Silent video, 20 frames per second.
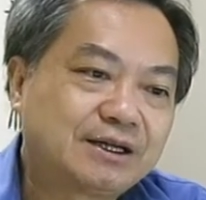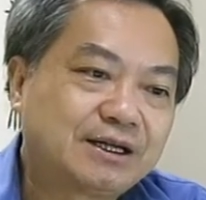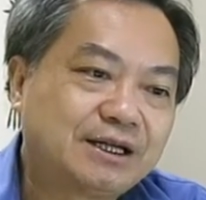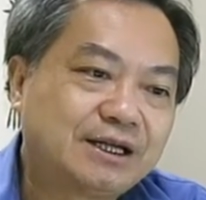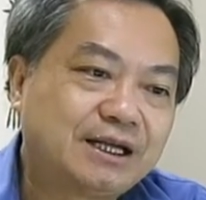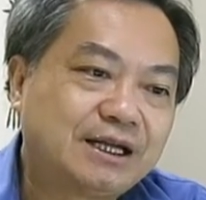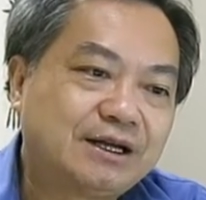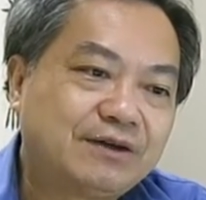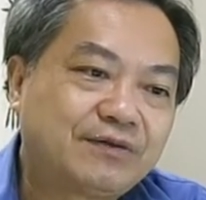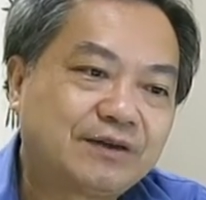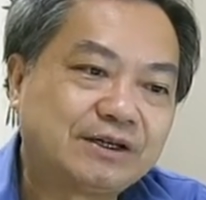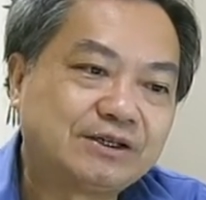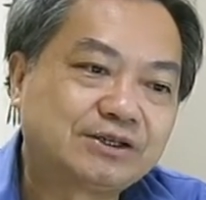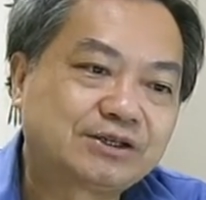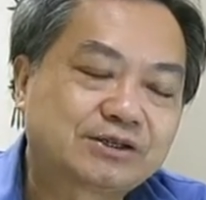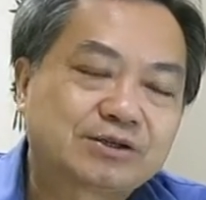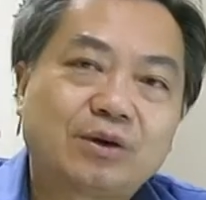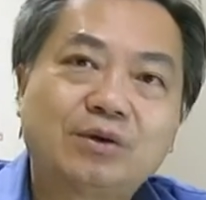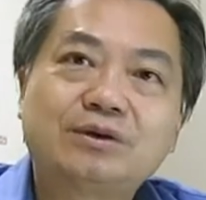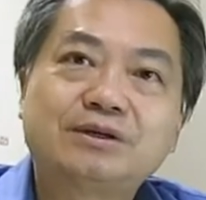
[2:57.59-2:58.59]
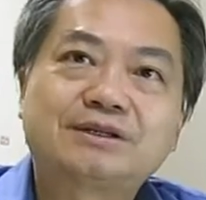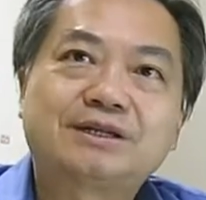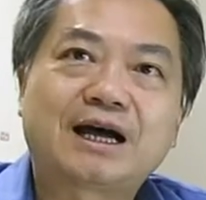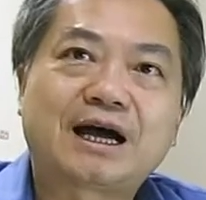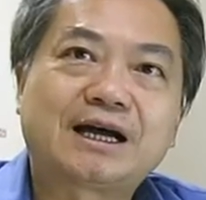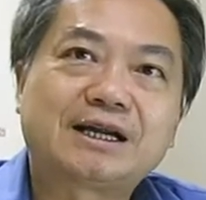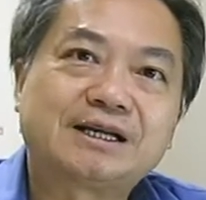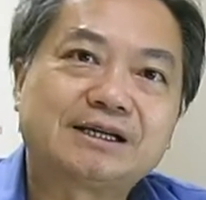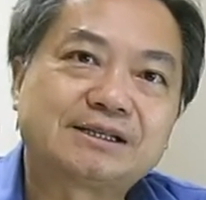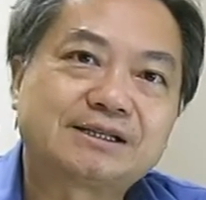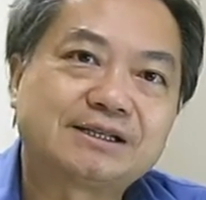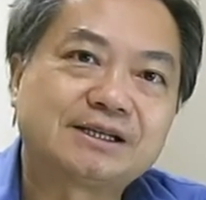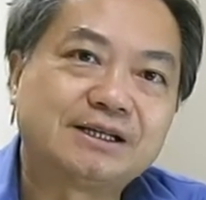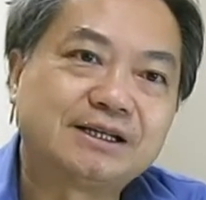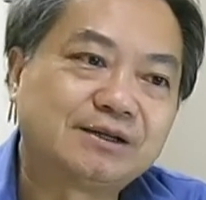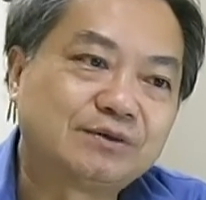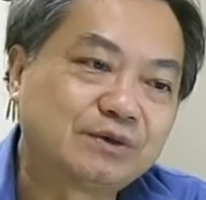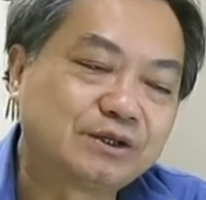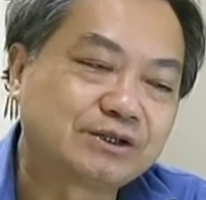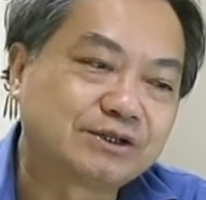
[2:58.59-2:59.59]
lived in Song
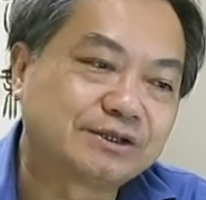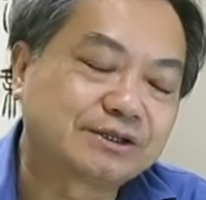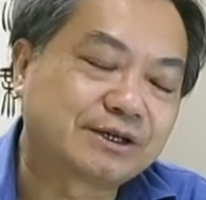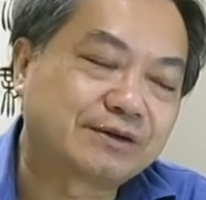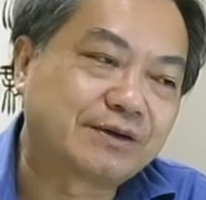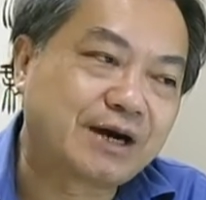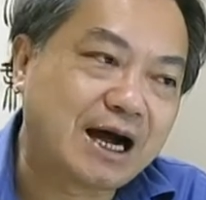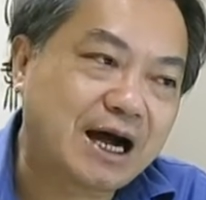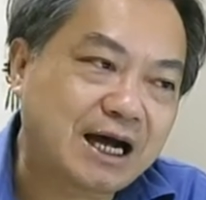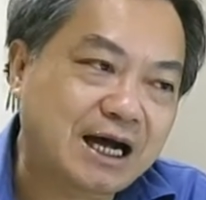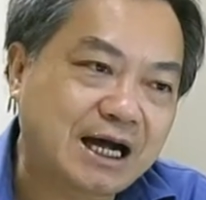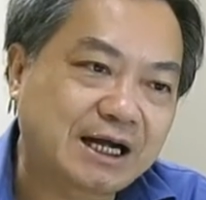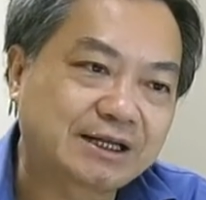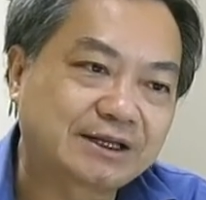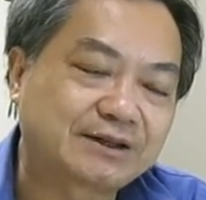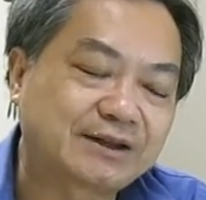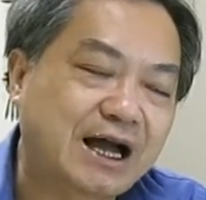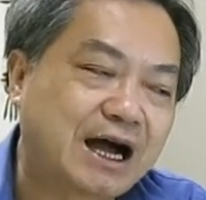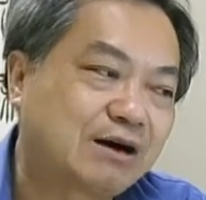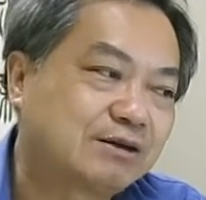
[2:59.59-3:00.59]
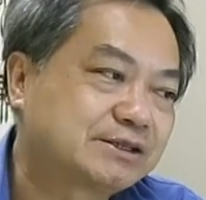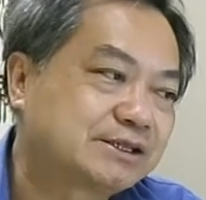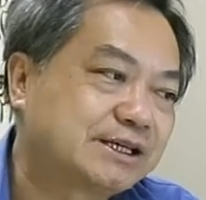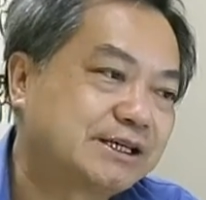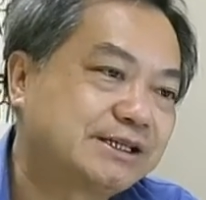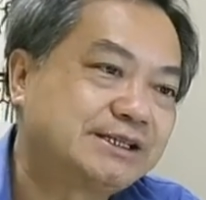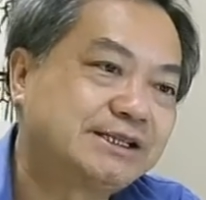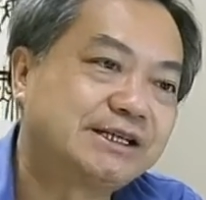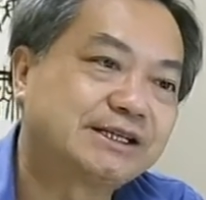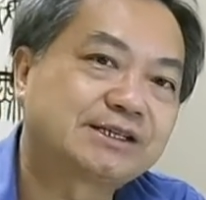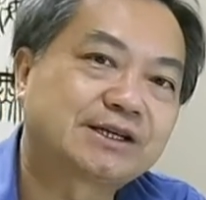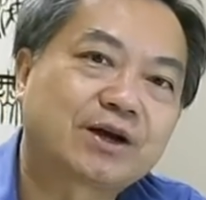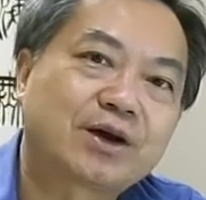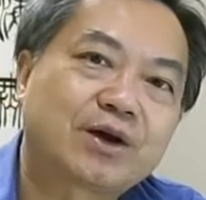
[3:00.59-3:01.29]
Dynasty, which is around 1,000 years